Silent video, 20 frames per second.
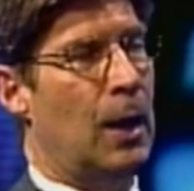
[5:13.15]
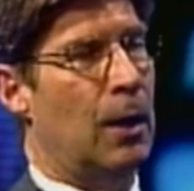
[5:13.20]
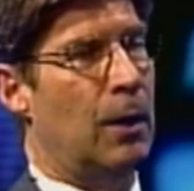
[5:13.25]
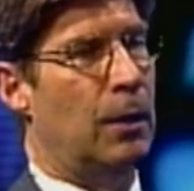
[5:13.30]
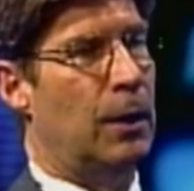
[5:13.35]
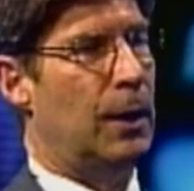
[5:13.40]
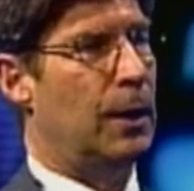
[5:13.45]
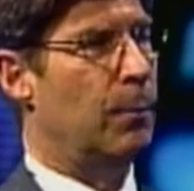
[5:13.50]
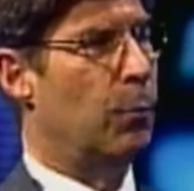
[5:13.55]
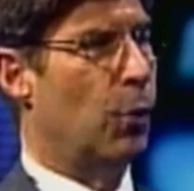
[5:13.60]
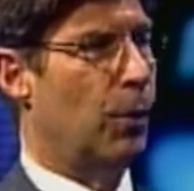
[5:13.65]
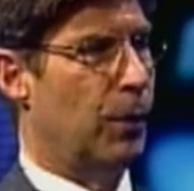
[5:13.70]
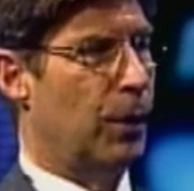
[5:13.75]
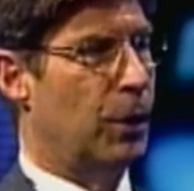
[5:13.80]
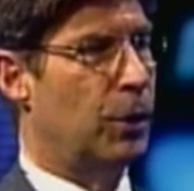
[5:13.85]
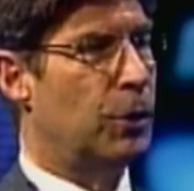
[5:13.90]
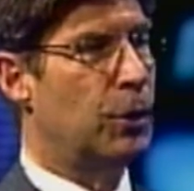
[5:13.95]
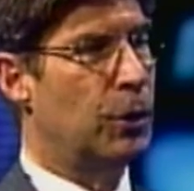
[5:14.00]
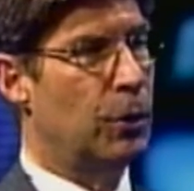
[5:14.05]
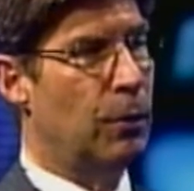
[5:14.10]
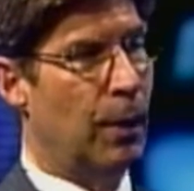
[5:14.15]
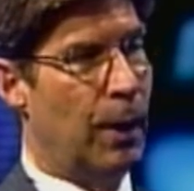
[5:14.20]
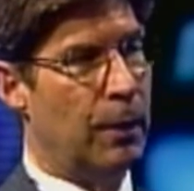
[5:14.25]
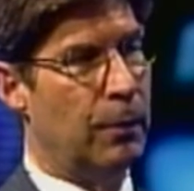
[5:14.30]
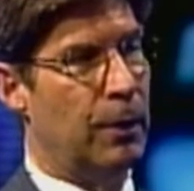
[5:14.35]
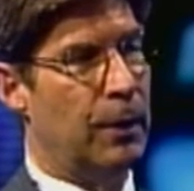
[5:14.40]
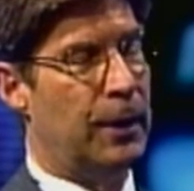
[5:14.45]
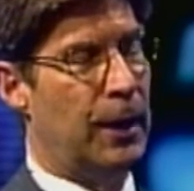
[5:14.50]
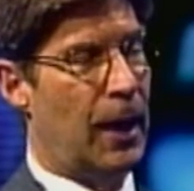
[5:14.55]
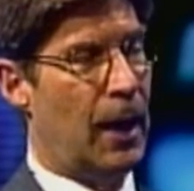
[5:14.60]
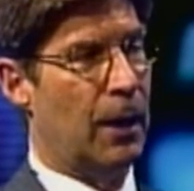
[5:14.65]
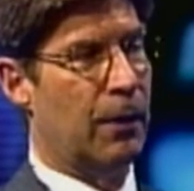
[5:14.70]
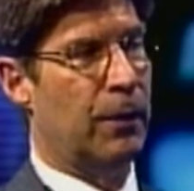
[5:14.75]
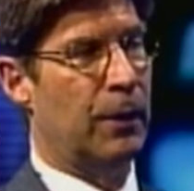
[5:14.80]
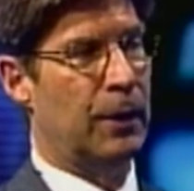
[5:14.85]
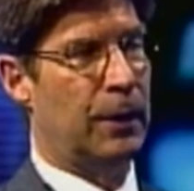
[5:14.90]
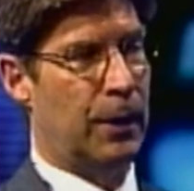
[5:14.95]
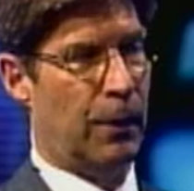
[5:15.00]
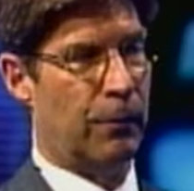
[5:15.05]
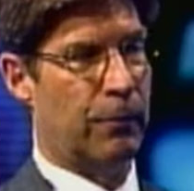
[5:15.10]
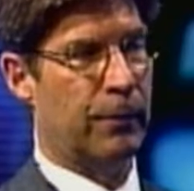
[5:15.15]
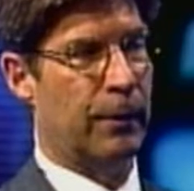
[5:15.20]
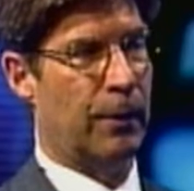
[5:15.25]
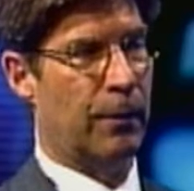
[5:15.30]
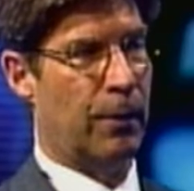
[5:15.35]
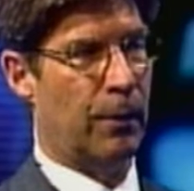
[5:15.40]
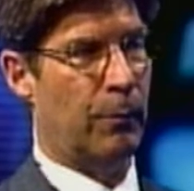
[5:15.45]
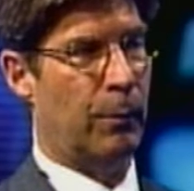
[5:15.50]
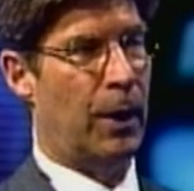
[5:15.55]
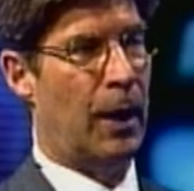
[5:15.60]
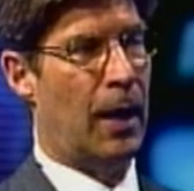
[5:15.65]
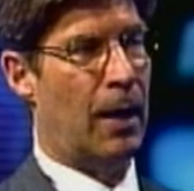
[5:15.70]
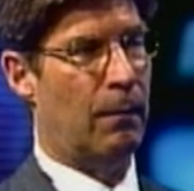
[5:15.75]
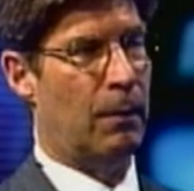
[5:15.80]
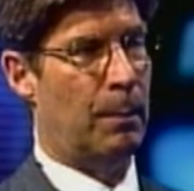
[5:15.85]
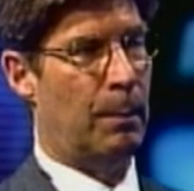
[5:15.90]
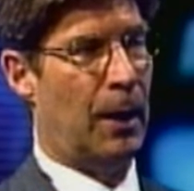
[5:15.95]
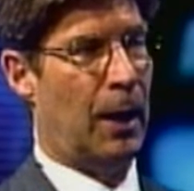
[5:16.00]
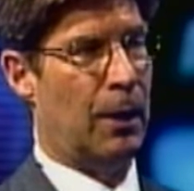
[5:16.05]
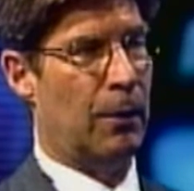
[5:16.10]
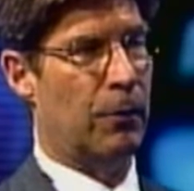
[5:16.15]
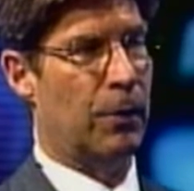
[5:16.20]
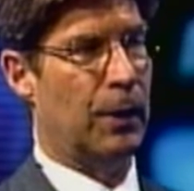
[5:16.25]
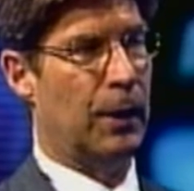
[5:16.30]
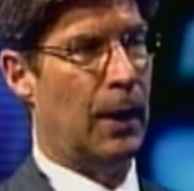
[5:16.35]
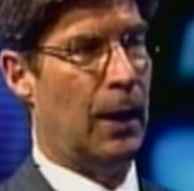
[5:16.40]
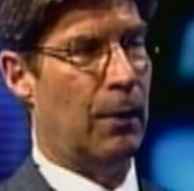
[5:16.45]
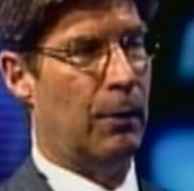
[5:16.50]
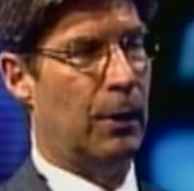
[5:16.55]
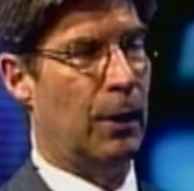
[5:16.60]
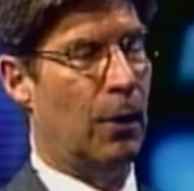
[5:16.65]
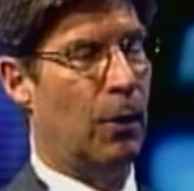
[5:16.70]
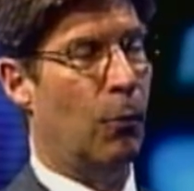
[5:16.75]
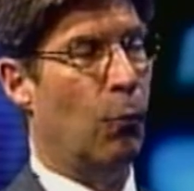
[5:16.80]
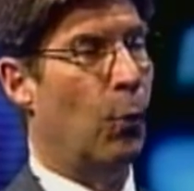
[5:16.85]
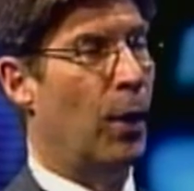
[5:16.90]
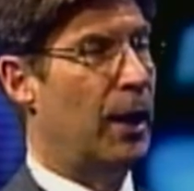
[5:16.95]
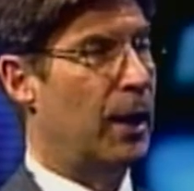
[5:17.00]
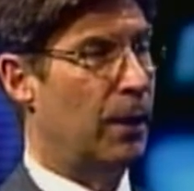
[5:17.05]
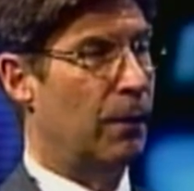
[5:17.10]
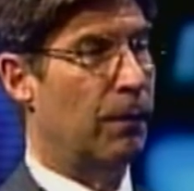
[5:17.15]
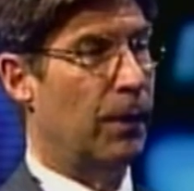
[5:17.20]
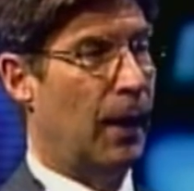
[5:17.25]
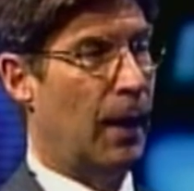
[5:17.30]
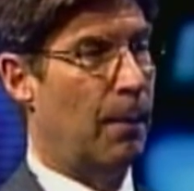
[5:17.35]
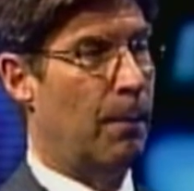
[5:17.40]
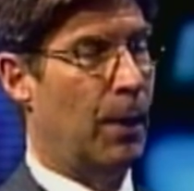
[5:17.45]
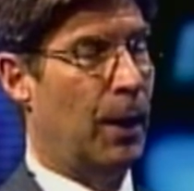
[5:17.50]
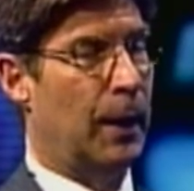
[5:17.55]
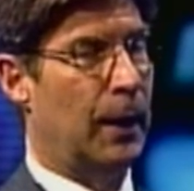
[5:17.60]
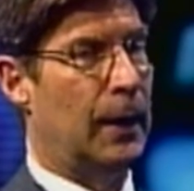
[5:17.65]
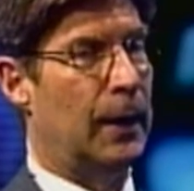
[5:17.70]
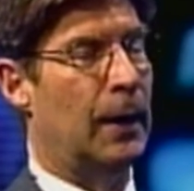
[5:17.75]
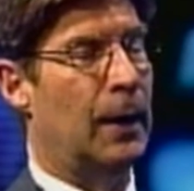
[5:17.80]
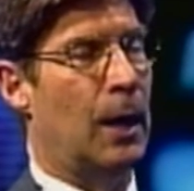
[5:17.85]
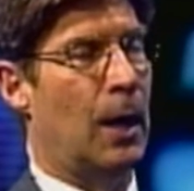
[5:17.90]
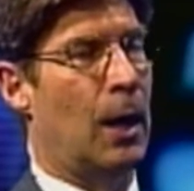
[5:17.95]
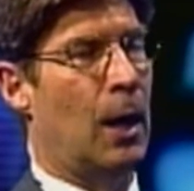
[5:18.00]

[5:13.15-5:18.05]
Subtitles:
the more than 200 taxing districts that we have in Madison County are waiting for that money.